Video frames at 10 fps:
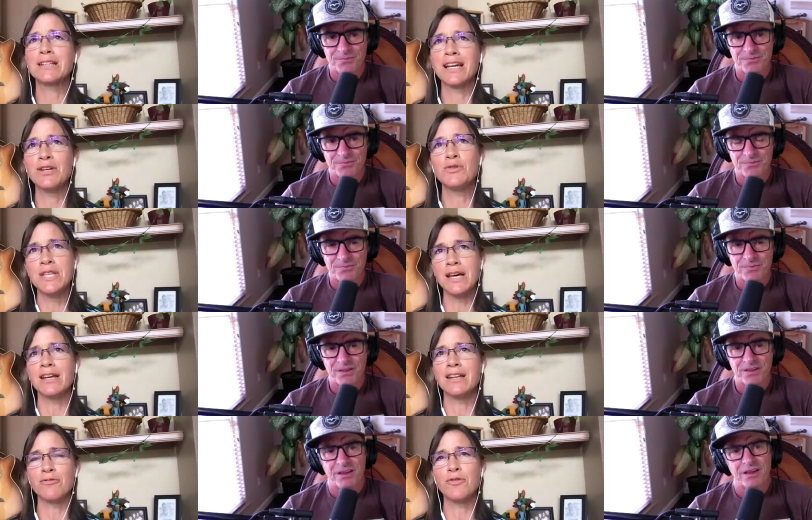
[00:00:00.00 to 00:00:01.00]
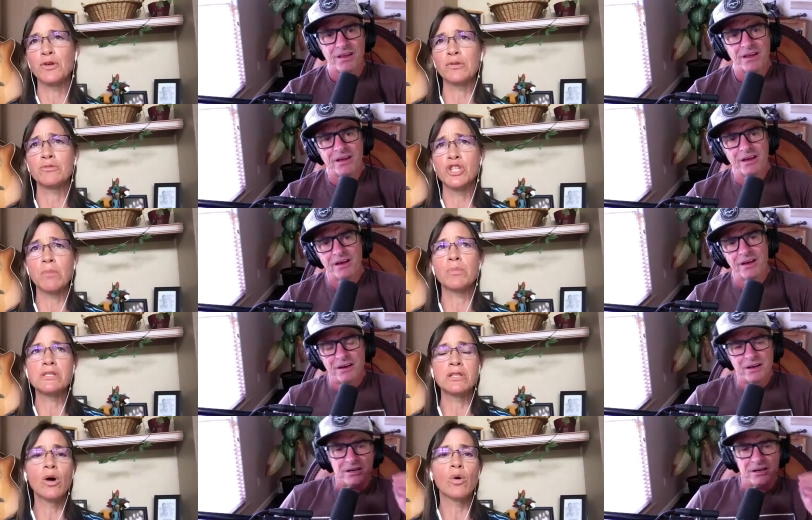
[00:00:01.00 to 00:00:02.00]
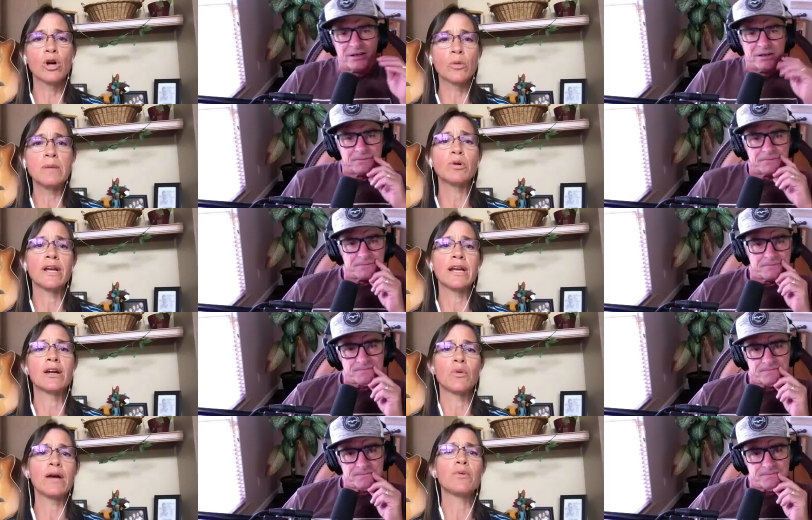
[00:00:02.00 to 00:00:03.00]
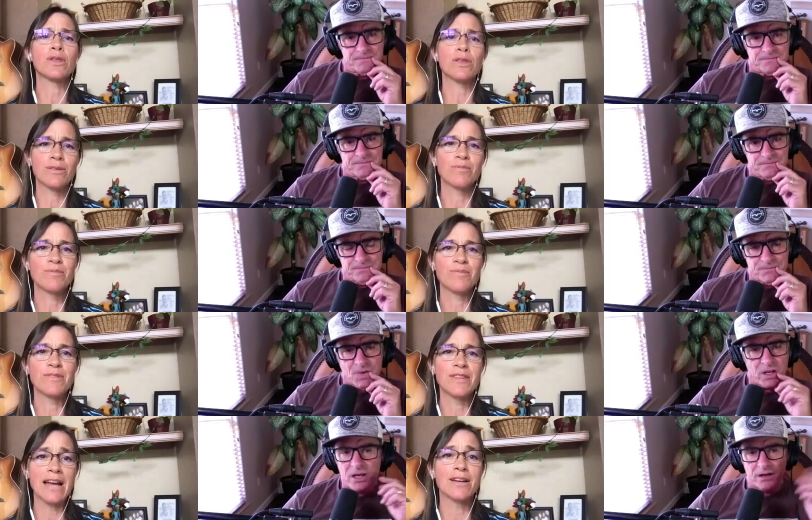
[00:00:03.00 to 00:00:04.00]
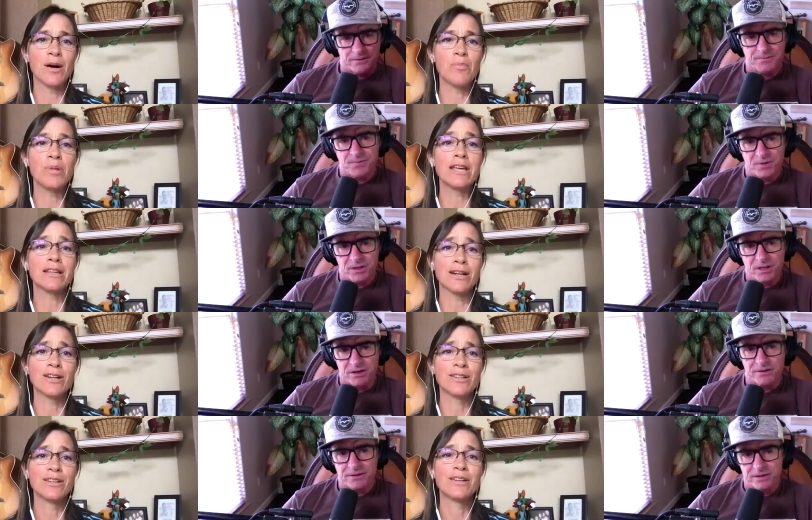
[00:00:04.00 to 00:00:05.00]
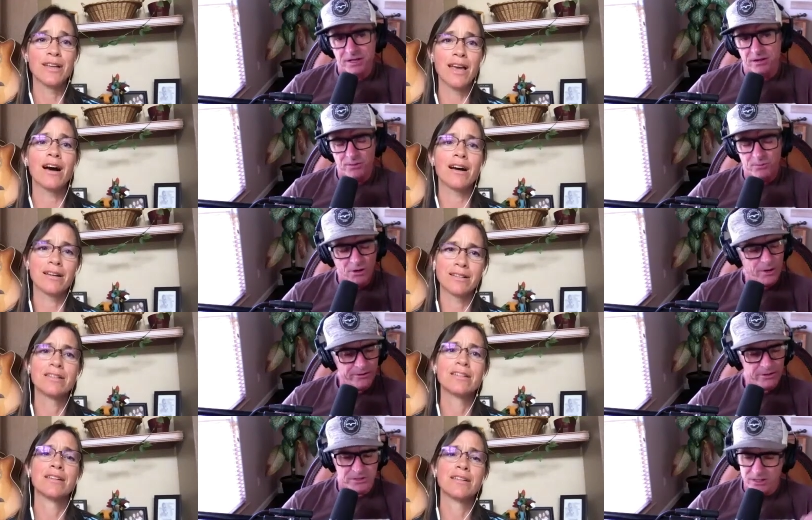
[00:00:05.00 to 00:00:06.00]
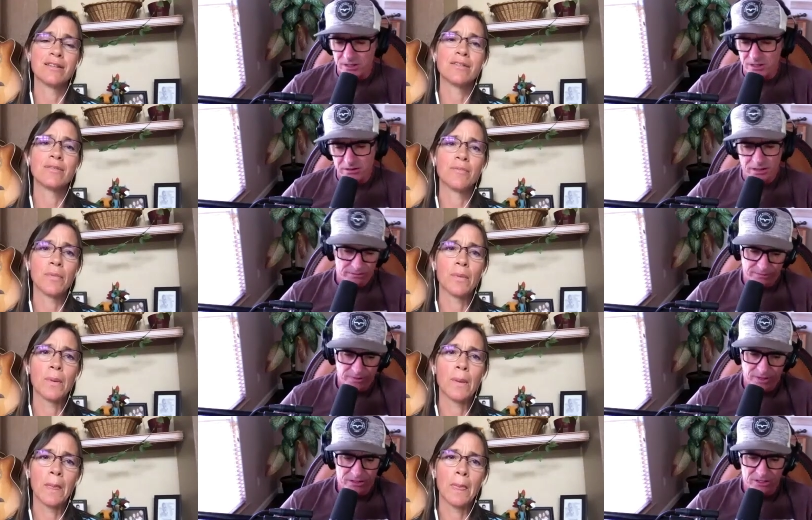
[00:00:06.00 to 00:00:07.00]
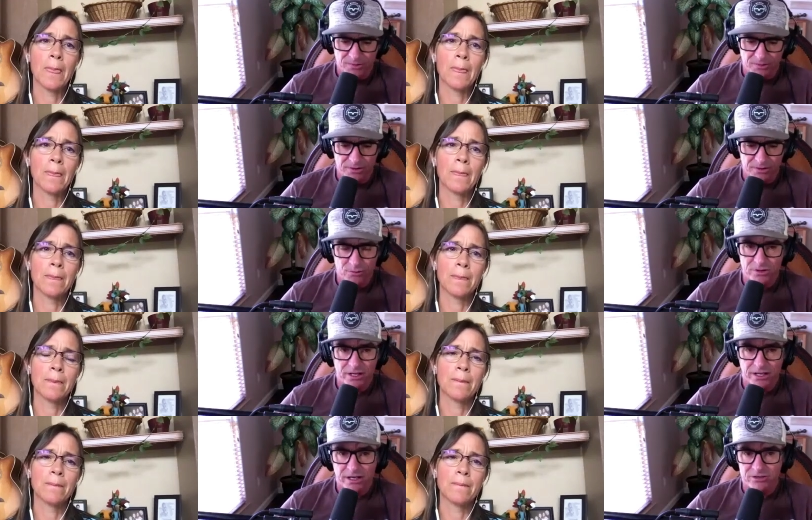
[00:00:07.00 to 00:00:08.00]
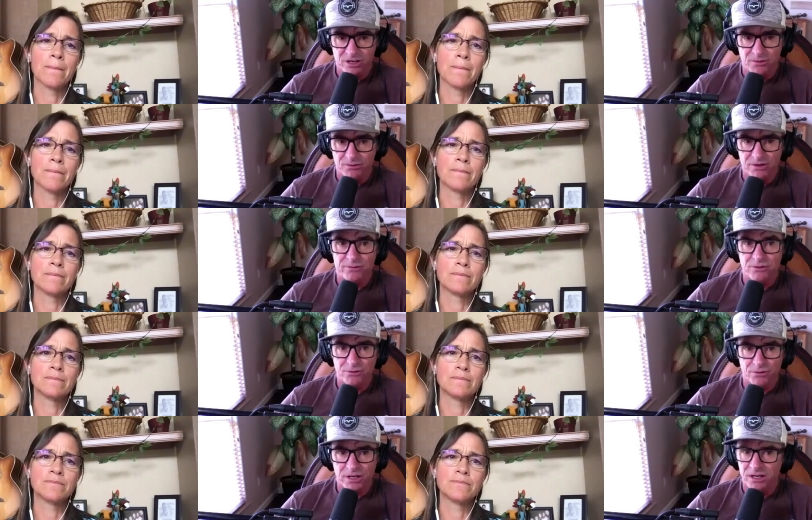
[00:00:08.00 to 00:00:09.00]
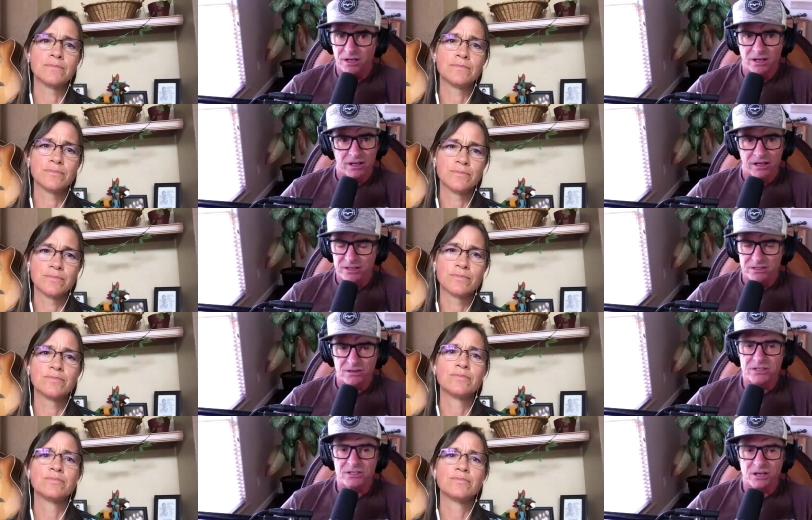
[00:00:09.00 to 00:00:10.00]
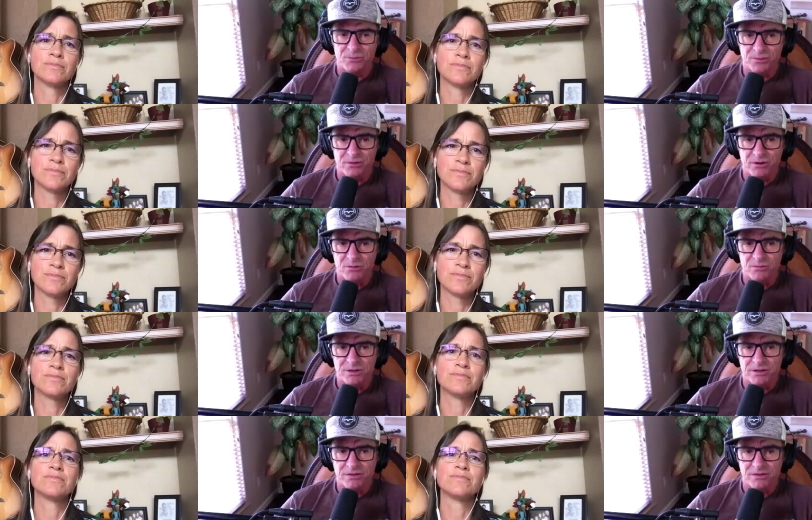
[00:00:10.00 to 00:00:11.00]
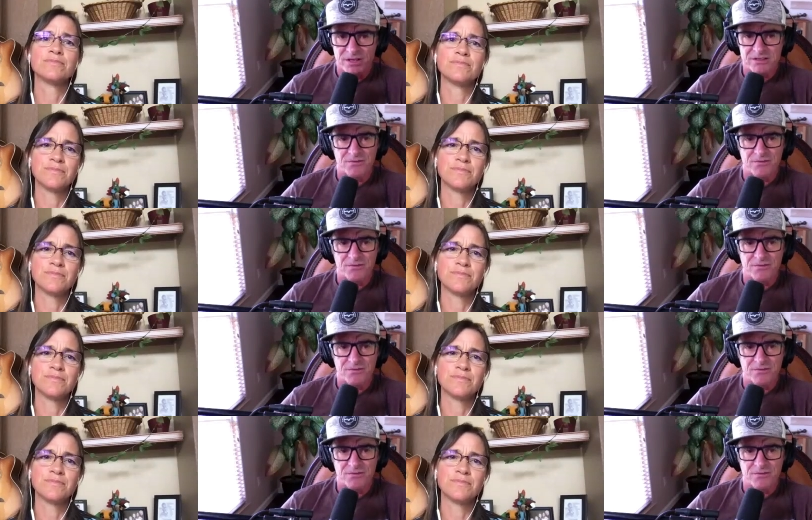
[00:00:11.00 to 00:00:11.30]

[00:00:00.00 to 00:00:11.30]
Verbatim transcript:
Speaker 1: And like you said, if the jump is lower, people can get away with that yeah. not being there. Yeah. Yeah. yeah. Like Rob Ehrens
Speaker 2: said, you know, if they can jump three foot and they can't jump three foot three, it's not a jumping problem. There's a